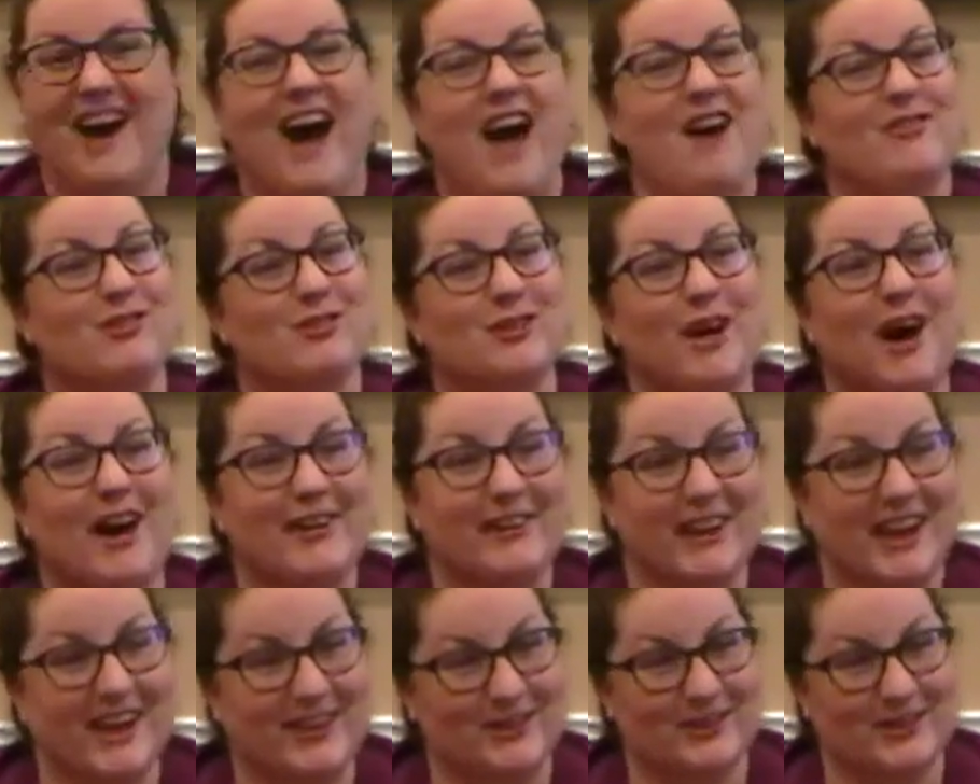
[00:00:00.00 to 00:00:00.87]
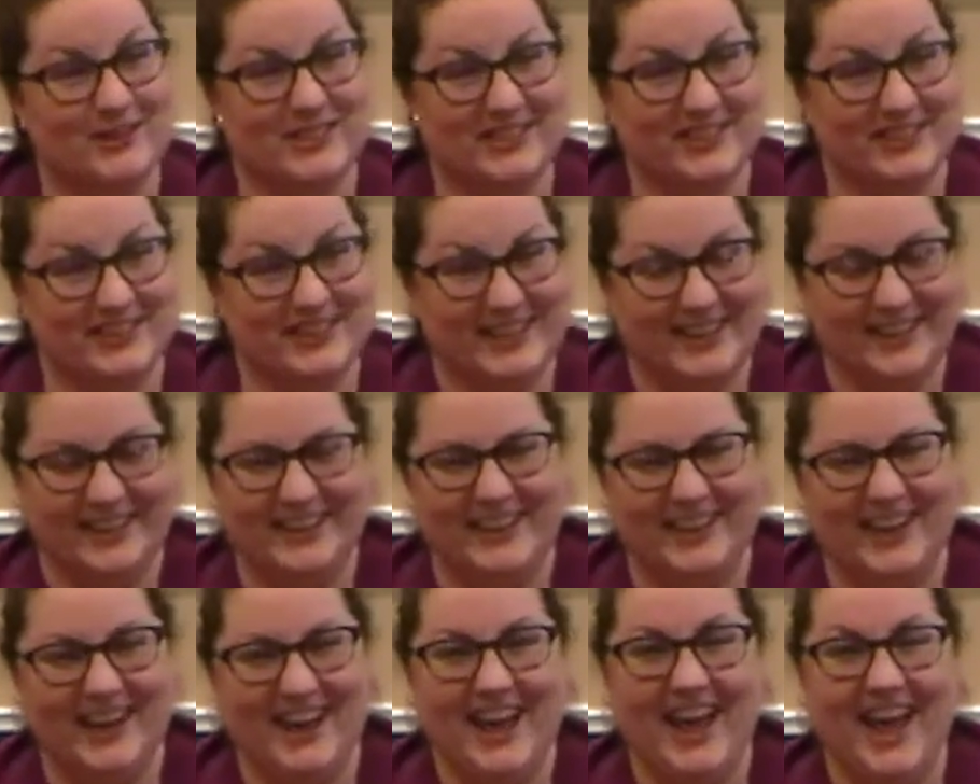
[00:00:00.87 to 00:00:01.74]
I have a lot of
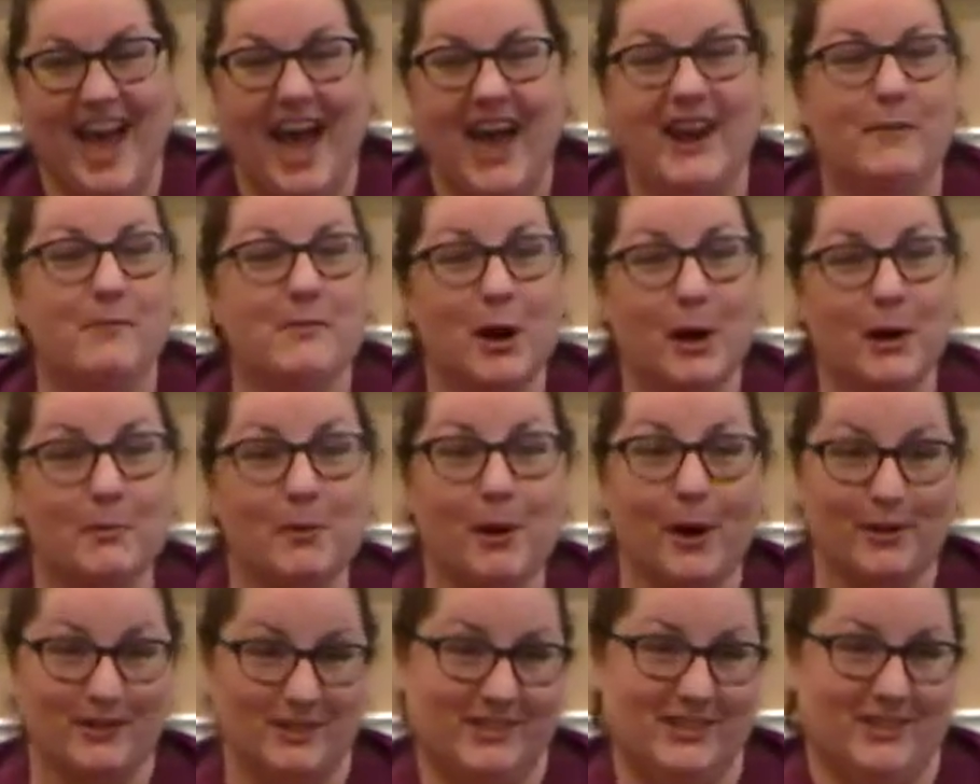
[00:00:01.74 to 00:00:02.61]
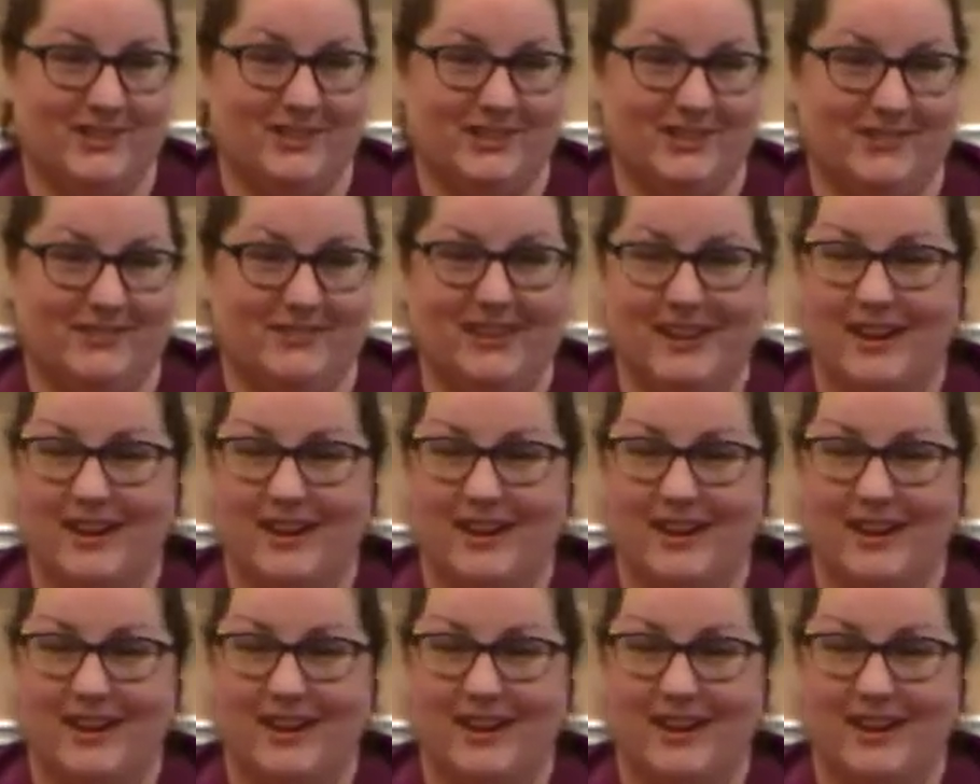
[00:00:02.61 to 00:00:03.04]
energy, and I'm not a politician.